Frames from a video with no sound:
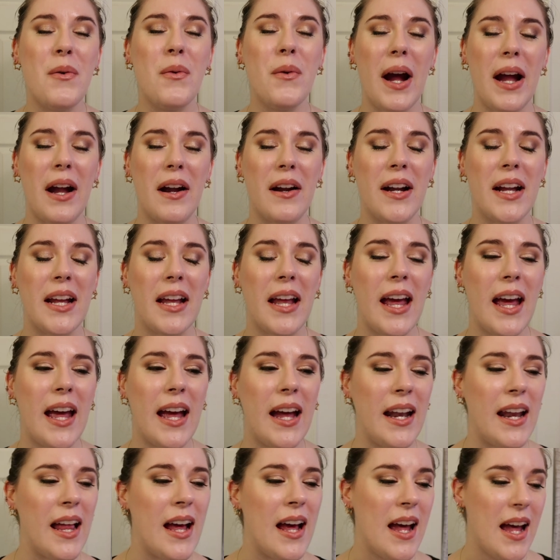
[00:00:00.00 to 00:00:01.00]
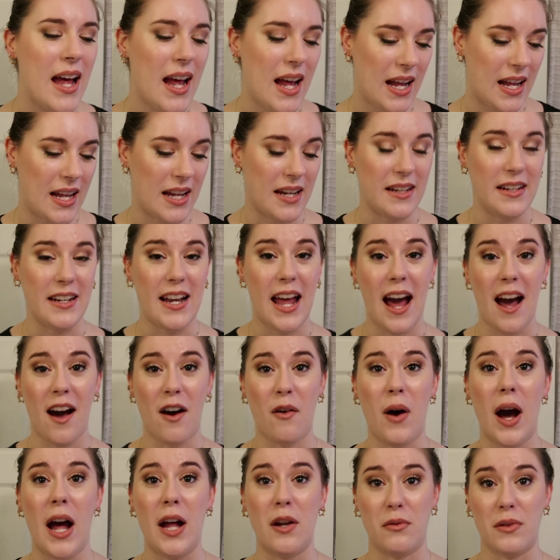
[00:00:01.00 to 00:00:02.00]
wearing it and
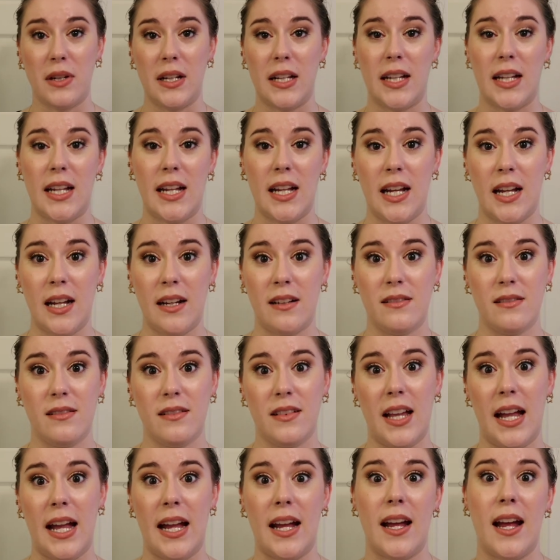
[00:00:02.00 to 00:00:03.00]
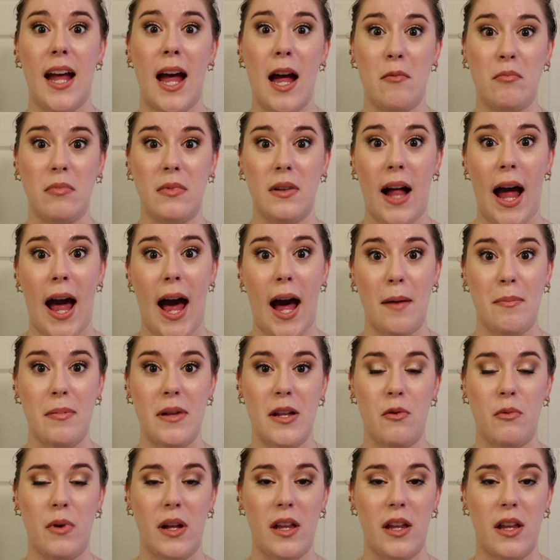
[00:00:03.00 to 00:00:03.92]
now I really like am happy